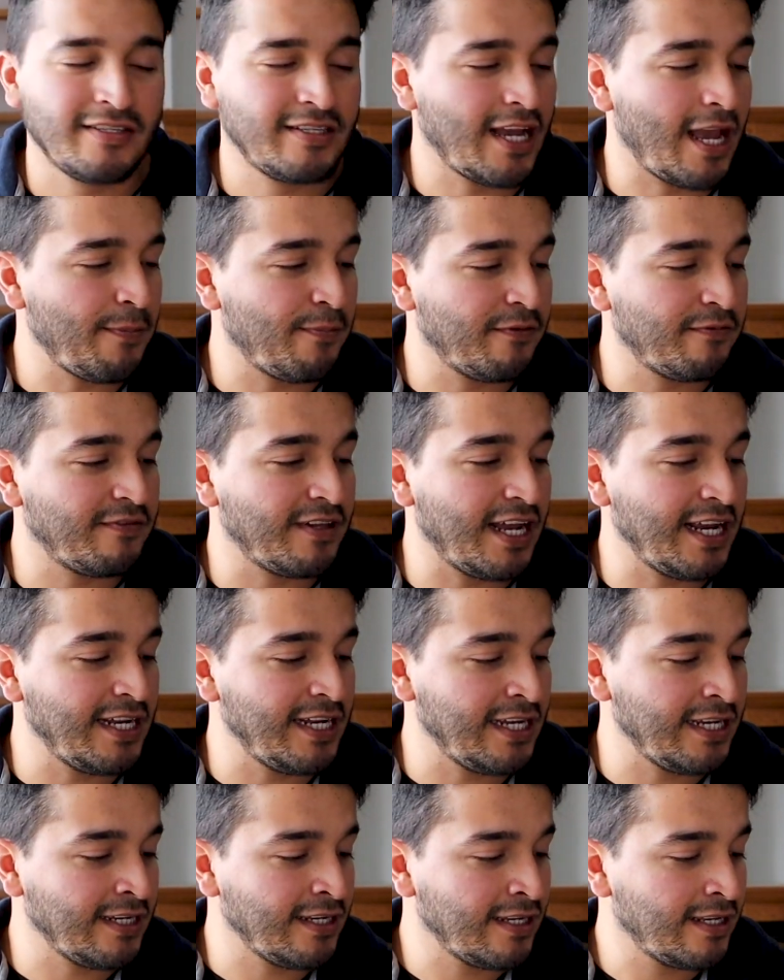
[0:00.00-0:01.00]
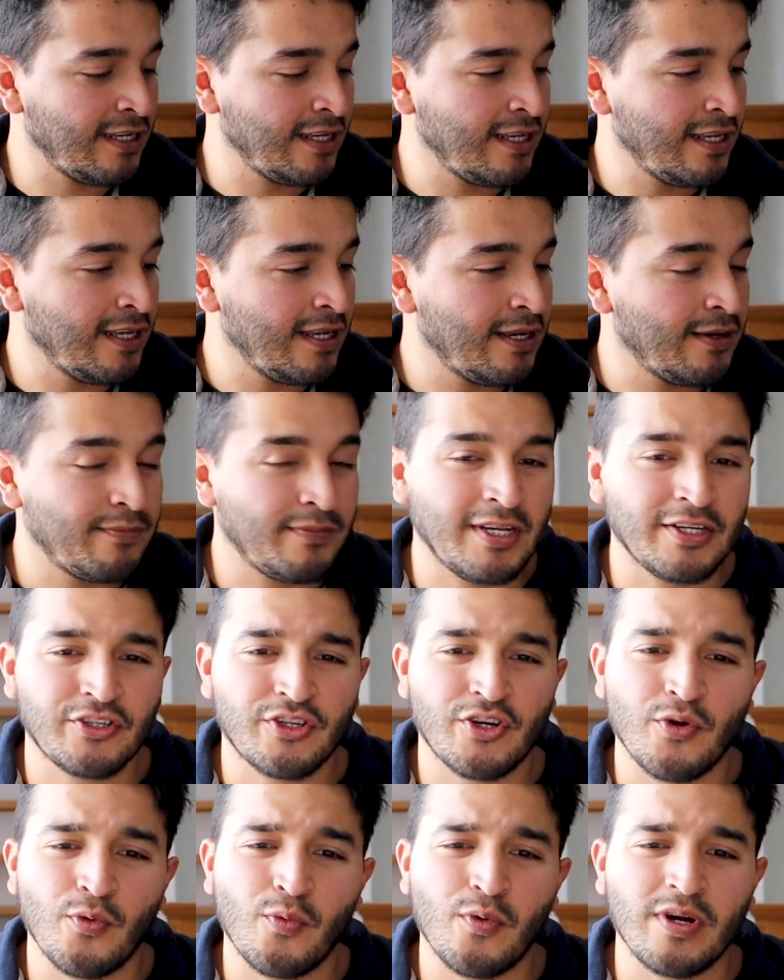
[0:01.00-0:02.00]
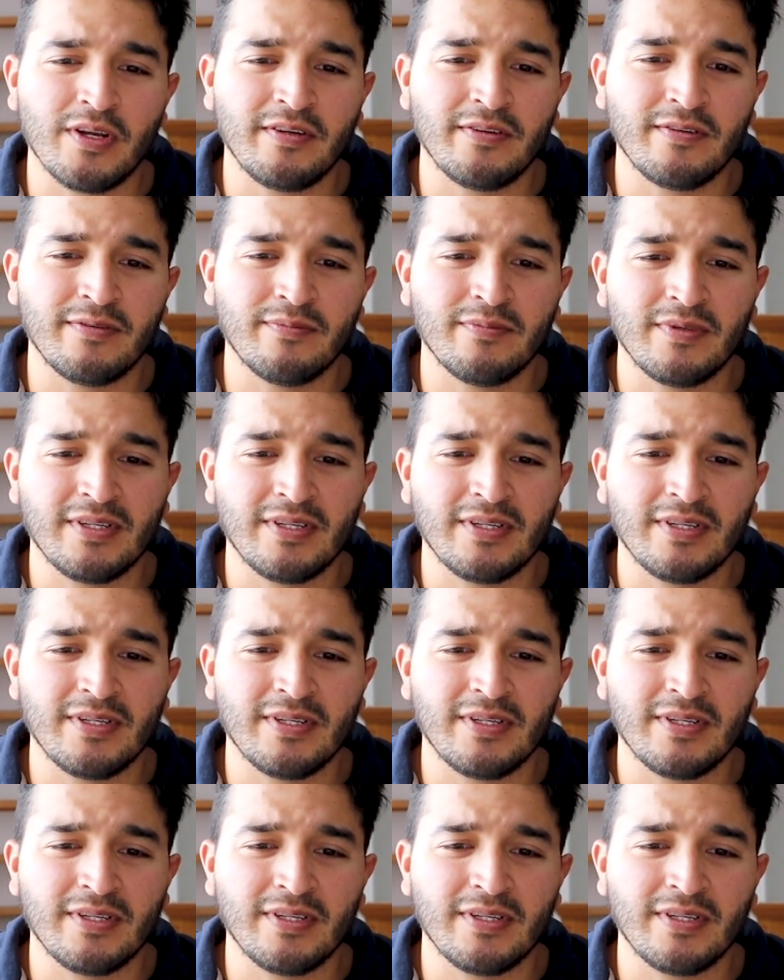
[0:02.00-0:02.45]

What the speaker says: type of lining. Not sure what